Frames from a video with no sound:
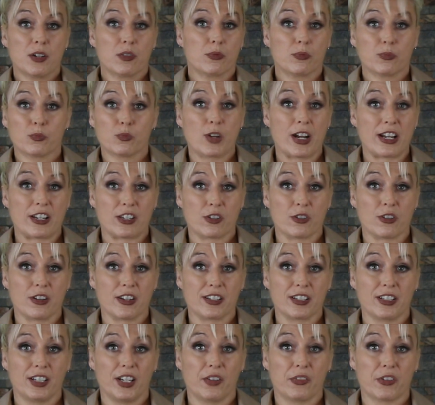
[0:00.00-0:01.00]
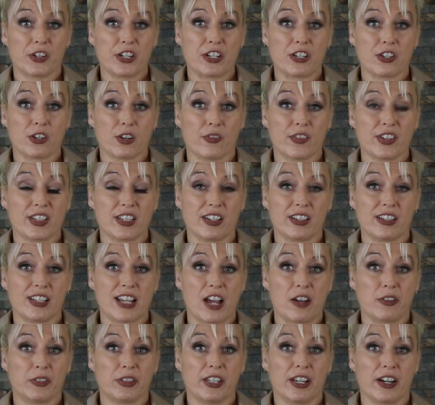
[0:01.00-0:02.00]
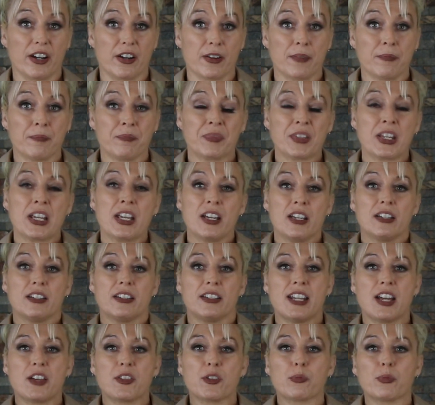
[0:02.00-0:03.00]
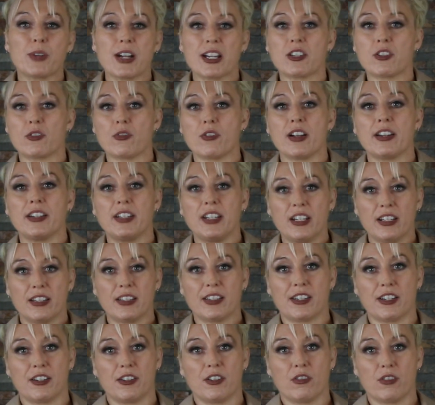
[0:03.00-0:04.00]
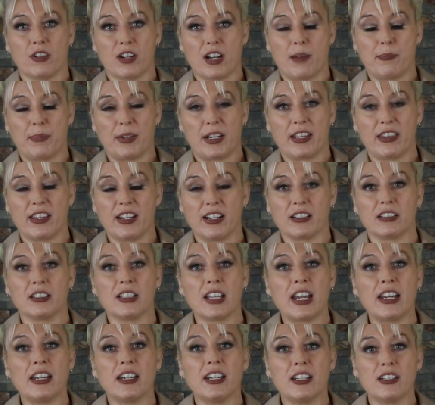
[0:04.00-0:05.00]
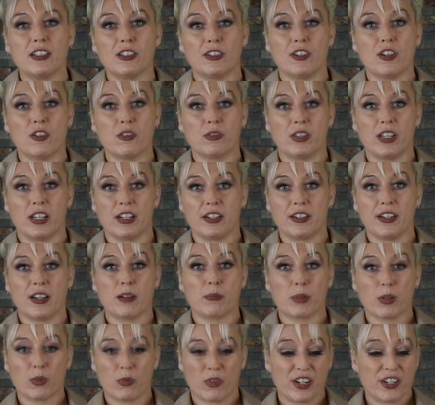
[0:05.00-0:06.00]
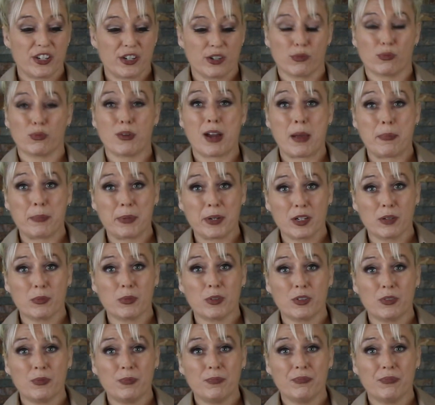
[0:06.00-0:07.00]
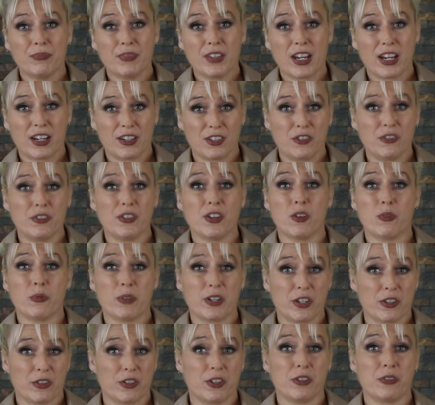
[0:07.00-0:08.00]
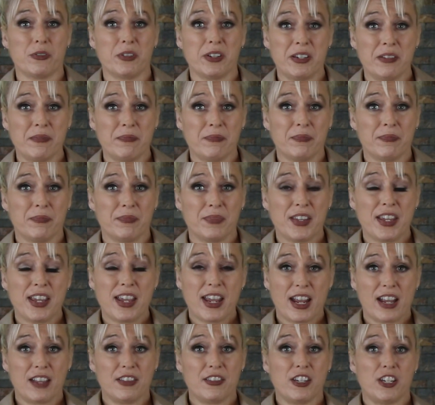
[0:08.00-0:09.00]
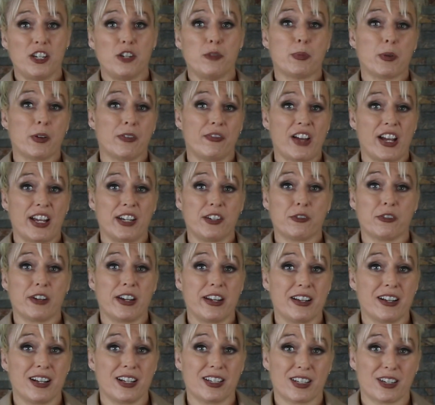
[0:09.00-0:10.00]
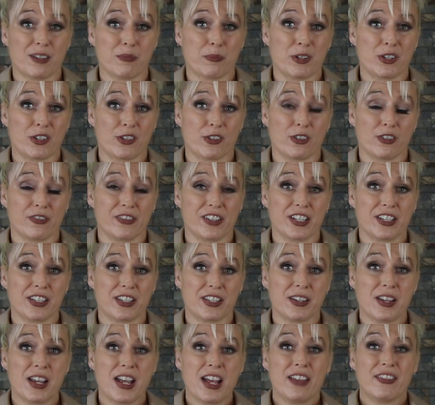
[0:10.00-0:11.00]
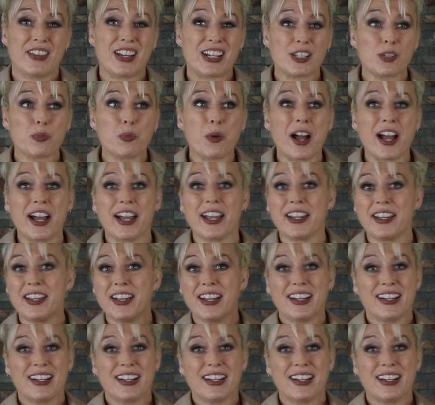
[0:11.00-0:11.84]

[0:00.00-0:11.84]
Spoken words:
restaurant delivery services out there. Now, the restaurant needs to know a couple of things. They need to know that, number one, you're reputable and you know what you're doing, and that you provide great customer service. That's why